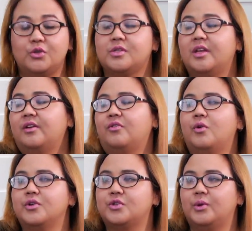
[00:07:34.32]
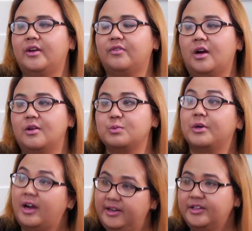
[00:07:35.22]
Tuesday, of course, you have
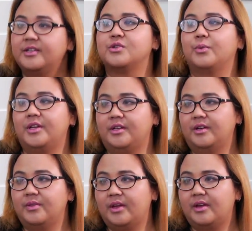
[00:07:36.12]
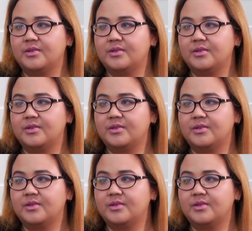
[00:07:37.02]
Carlsberg. Heineken's already done theirs.